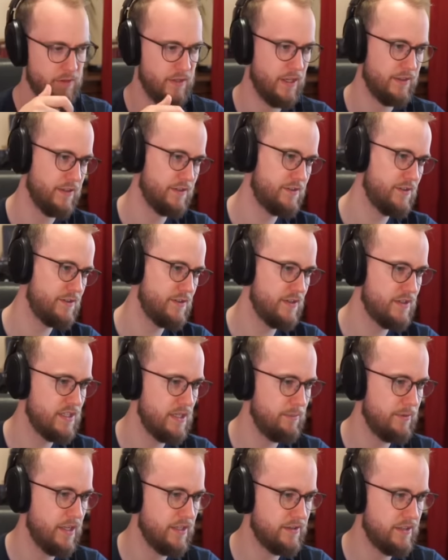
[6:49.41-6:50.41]
Yeah, this doesn't
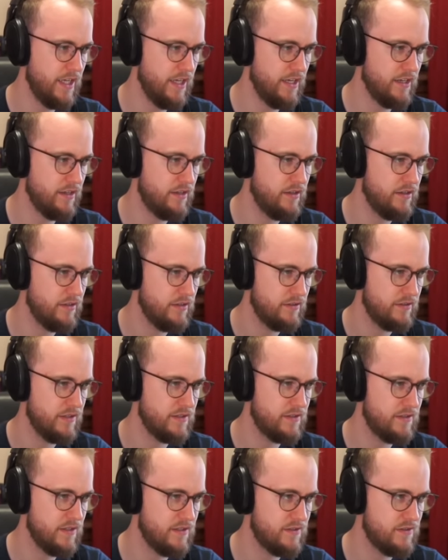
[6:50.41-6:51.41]
seem that dank.
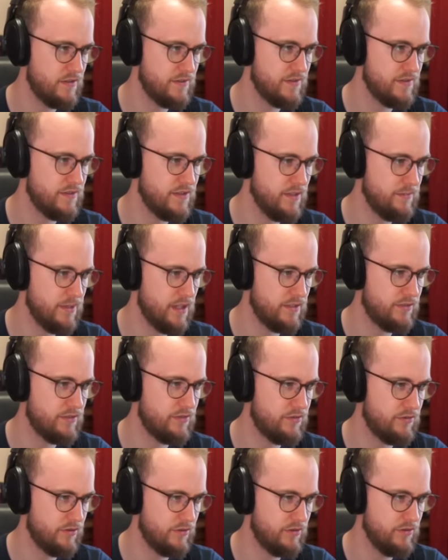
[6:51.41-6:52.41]
This doesn't seem
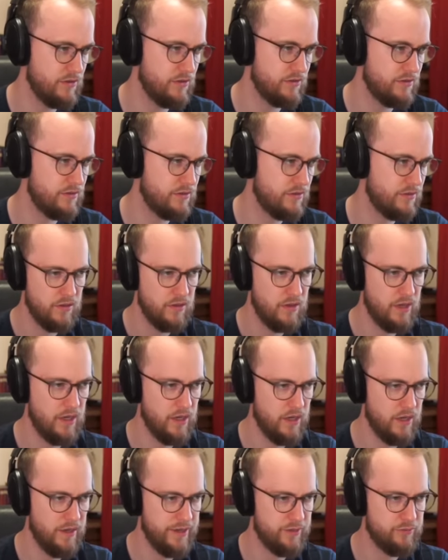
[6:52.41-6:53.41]
that good.
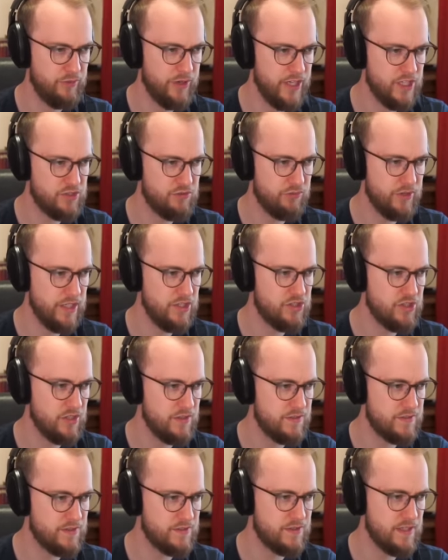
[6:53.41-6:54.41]
Enrage
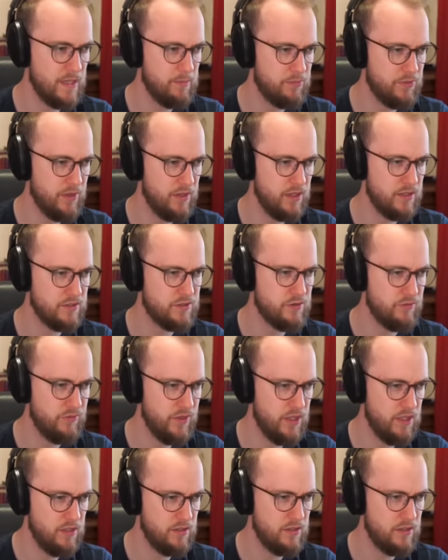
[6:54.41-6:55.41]
regions, the same thing.
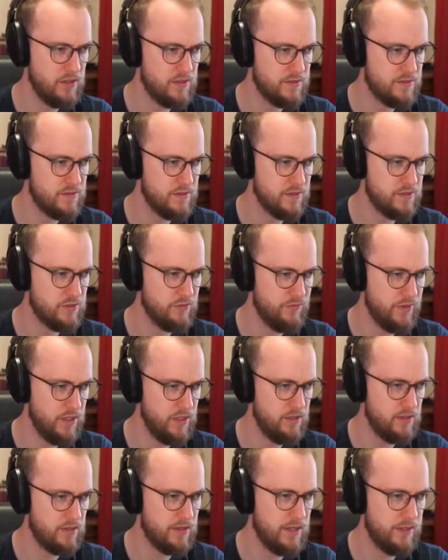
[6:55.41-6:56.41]
Intervene is
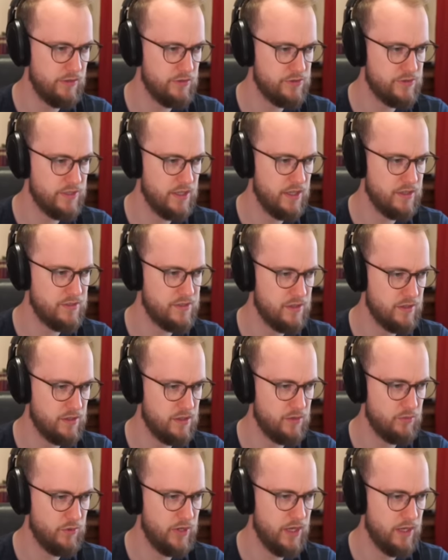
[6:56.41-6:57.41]
Intervene, Gladiator Stance, and I
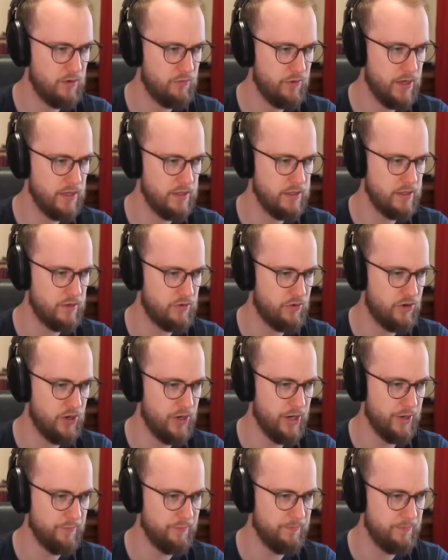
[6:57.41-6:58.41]
get a Rallying
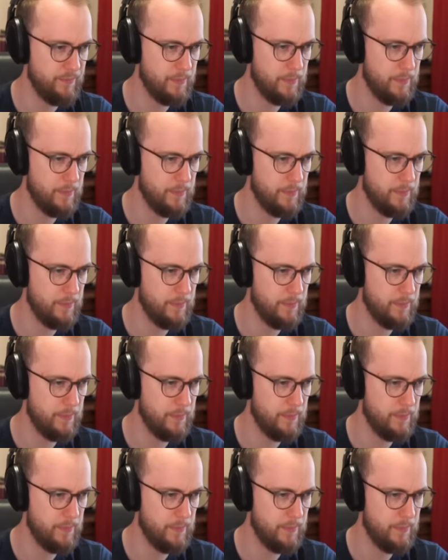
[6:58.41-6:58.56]
Cry.